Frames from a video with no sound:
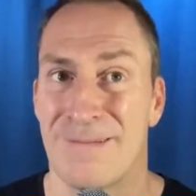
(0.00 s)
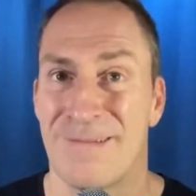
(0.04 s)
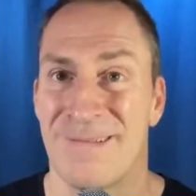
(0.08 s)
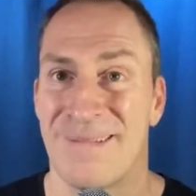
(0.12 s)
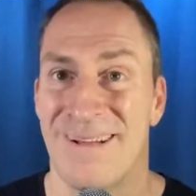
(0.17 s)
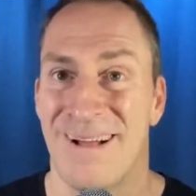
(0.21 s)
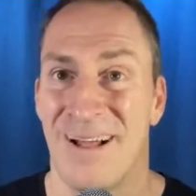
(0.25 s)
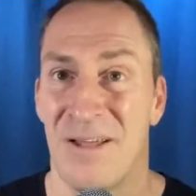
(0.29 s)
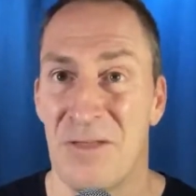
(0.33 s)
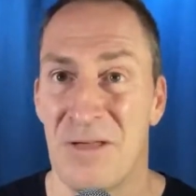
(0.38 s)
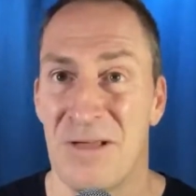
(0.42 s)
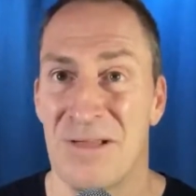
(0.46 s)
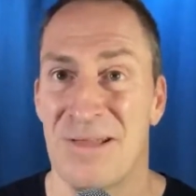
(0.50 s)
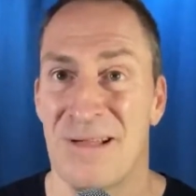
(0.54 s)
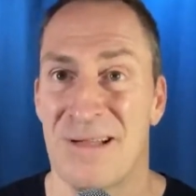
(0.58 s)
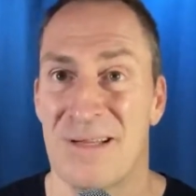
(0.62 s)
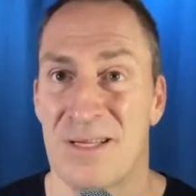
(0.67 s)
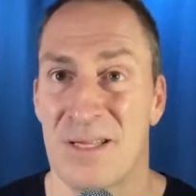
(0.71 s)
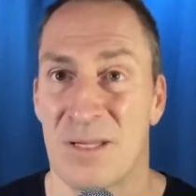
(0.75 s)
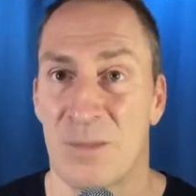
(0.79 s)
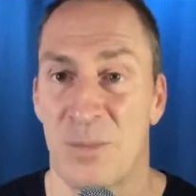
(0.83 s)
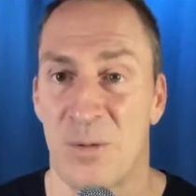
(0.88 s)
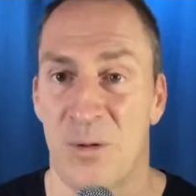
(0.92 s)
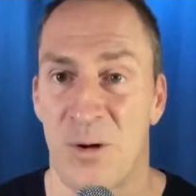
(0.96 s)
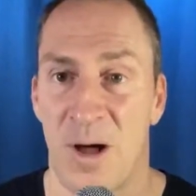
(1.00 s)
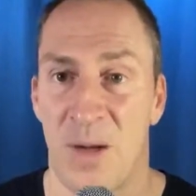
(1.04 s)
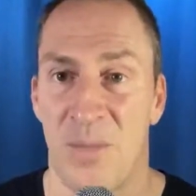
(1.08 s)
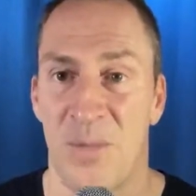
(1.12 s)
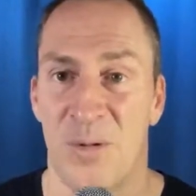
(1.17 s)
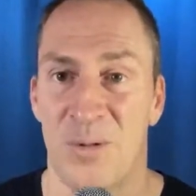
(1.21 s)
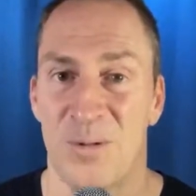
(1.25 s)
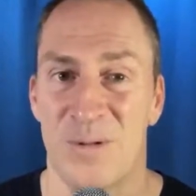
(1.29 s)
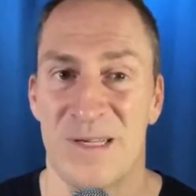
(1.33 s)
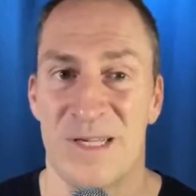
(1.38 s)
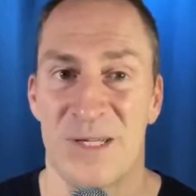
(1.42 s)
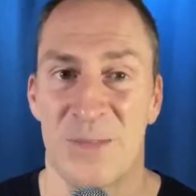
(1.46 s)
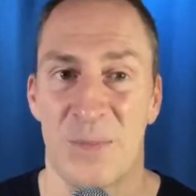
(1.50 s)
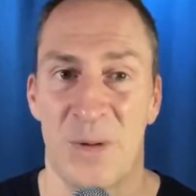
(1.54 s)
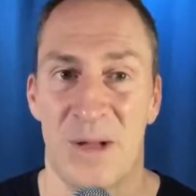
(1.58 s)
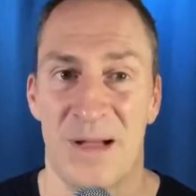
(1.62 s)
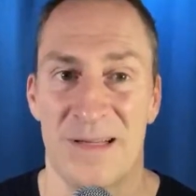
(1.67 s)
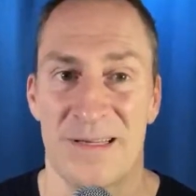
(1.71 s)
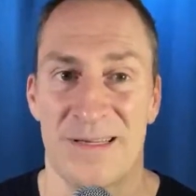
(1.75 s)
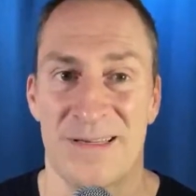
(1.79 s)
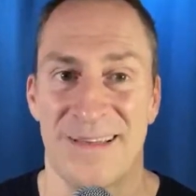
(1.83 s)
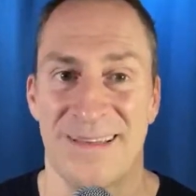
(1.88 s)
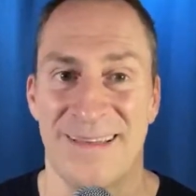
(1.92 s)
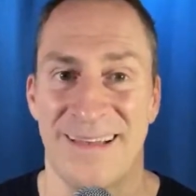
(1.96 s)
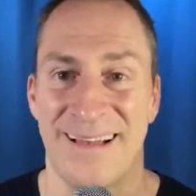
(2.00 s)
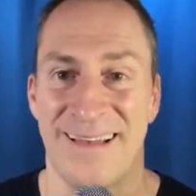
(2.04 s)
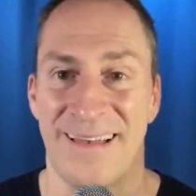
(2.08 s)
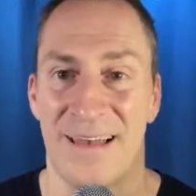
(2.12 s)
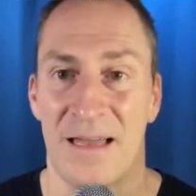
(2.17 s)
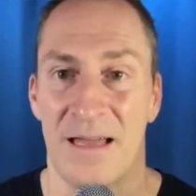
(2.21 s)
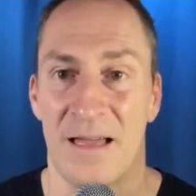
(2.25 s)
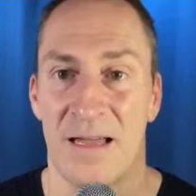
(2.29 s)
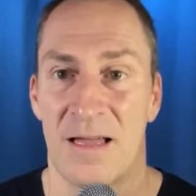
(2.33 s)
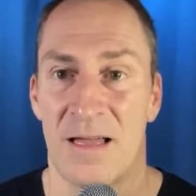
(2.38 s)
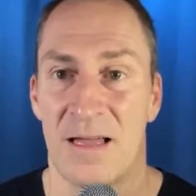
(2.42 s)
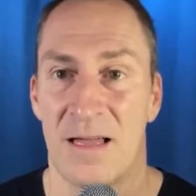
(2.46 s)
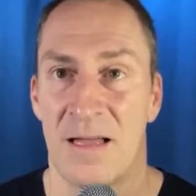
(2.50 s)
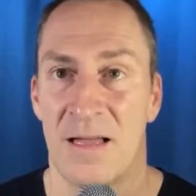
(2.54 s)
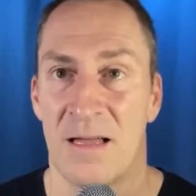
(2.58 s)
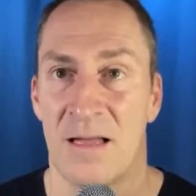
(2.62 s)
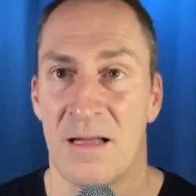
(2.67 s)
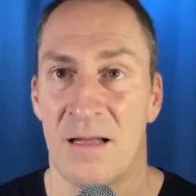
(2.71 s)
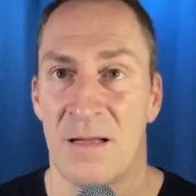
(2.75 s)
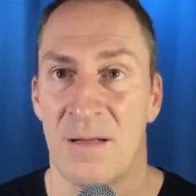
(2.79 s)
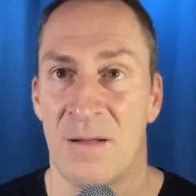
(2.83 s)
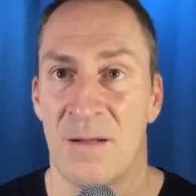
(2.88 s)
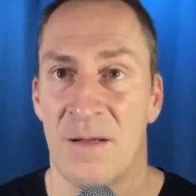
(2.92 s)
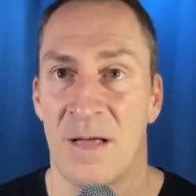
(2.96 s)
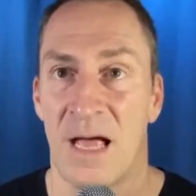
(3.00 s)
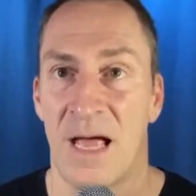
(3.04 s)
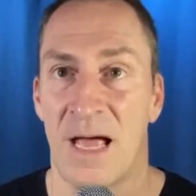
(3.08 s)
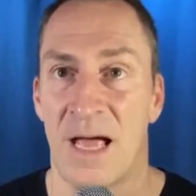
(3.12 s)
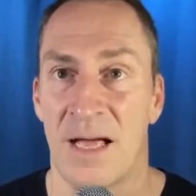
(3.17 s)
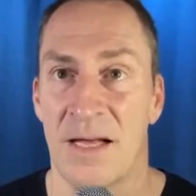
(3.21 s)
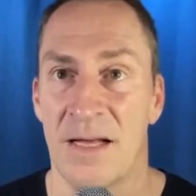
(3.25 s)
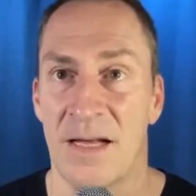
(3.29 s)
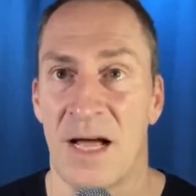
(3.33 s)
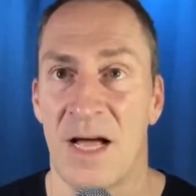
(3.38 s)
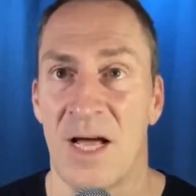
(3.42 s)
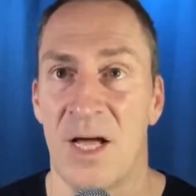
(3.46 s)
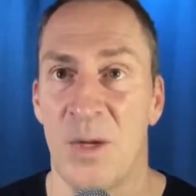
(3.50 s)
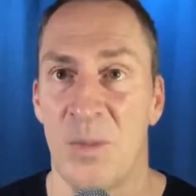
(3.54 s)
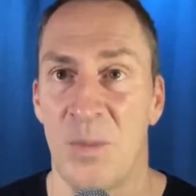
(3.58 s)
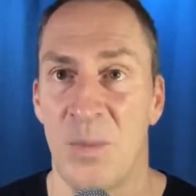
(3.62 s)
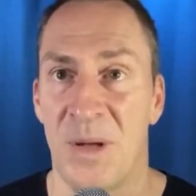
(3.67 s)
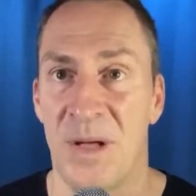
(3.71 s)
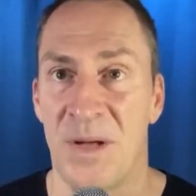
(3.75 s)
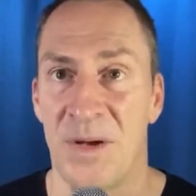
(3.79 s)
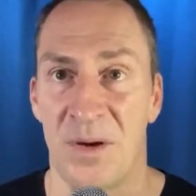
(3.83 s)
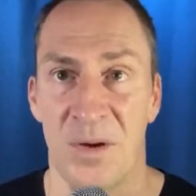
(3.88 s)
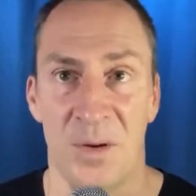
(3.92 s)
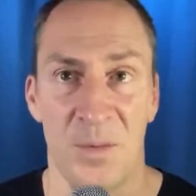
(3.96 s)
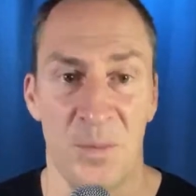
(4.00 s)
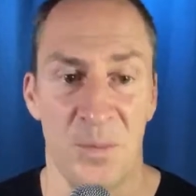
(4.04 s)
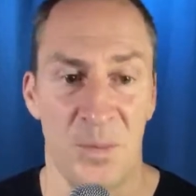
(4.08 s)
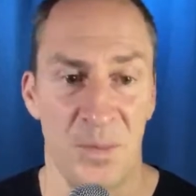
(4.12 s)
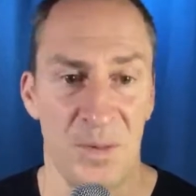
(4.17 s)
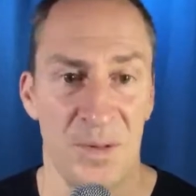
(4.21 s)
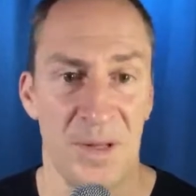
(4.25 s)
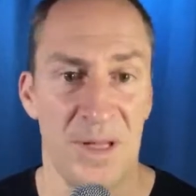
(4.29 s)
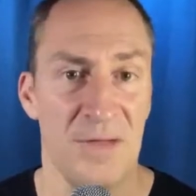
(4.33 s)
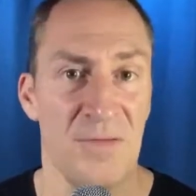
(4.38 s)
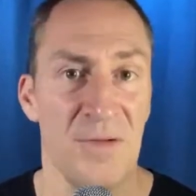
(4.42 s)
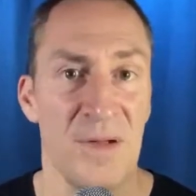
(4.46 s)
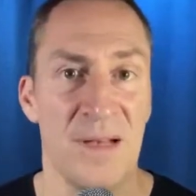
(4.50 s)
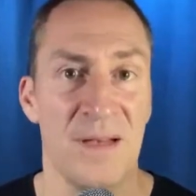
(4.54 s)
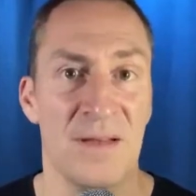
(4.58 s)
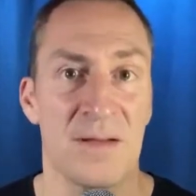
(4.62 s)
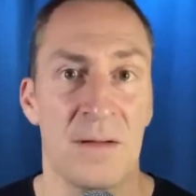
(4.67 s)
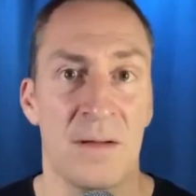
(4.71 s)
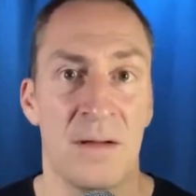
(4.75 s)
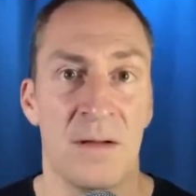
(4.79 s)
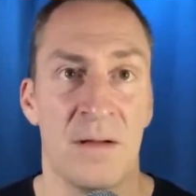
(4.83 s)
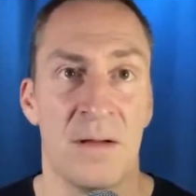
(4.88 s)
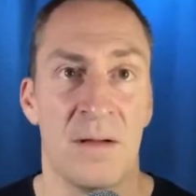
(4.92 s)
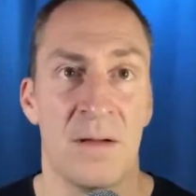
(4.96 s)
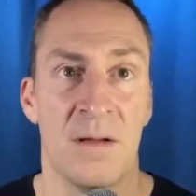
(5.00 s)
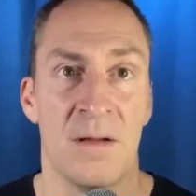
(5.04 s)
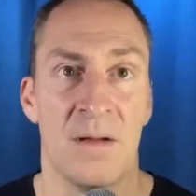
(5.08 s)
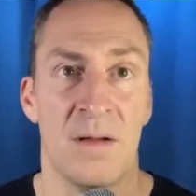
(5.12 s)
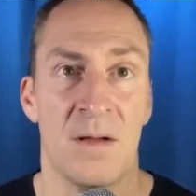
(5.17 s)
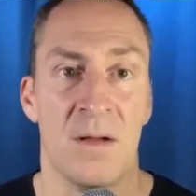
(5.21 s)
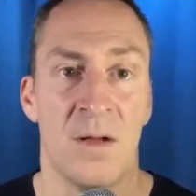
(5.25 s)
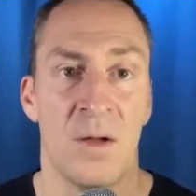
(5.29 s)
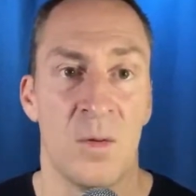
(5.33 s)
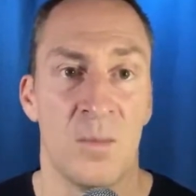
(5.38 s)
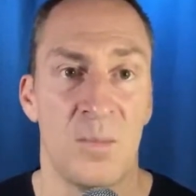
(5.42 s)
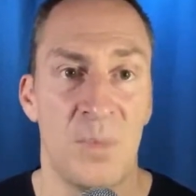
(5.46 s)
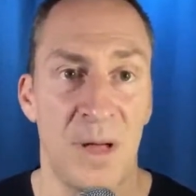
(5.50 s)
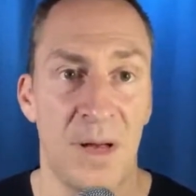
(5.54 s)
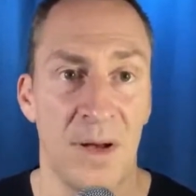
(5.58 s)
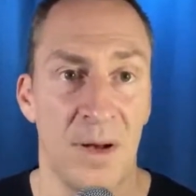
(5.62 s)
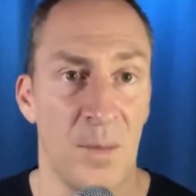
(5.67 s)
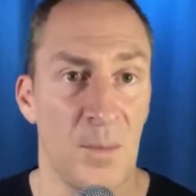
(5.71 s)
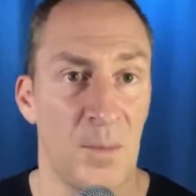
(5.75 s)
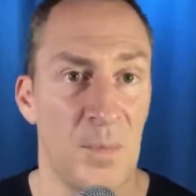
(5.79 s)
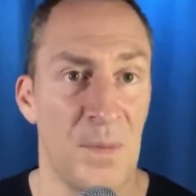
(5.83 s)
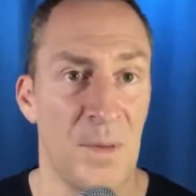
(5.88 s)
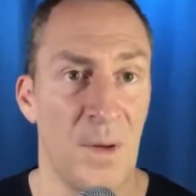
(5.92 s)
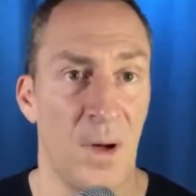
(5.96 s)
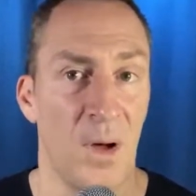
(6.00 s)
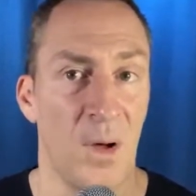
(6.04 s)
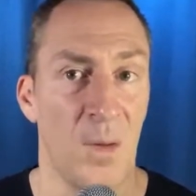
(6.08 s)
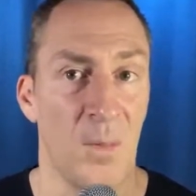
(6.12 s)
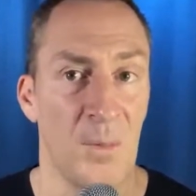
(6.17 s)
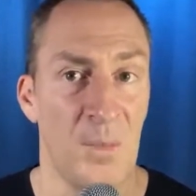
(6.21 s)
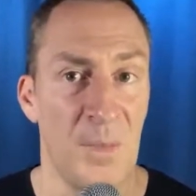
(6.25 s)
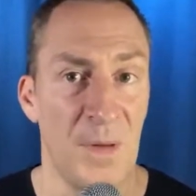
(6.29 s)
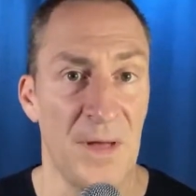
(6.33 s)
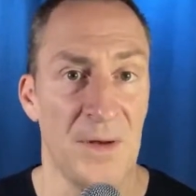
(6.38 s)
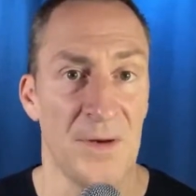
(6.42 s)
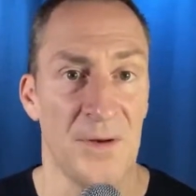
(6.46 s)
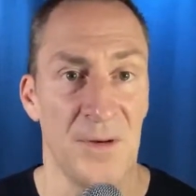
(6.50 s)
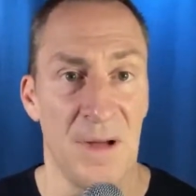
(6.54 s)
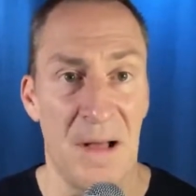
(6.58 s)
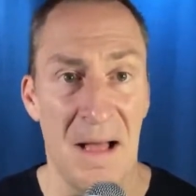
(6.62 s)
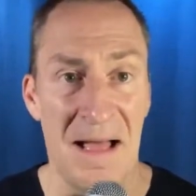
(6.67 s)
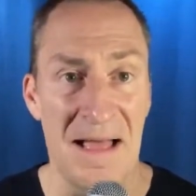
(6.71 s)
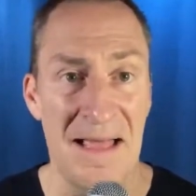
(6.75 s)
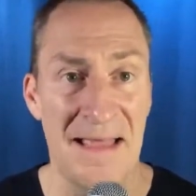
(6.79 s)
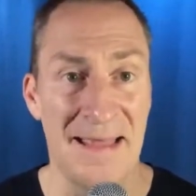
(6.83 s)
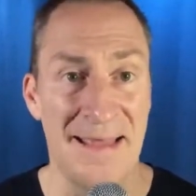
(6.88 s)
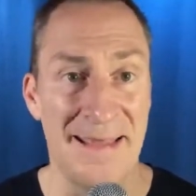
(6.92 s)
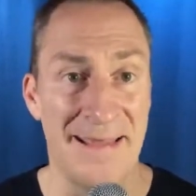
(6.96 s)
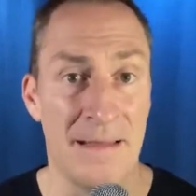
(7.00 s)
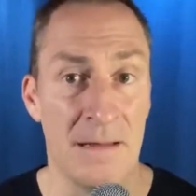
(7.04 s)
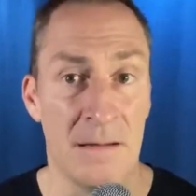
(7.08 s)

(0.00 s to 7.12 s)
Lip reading: I think that's the proper response to that. Had I better believe it? Better I?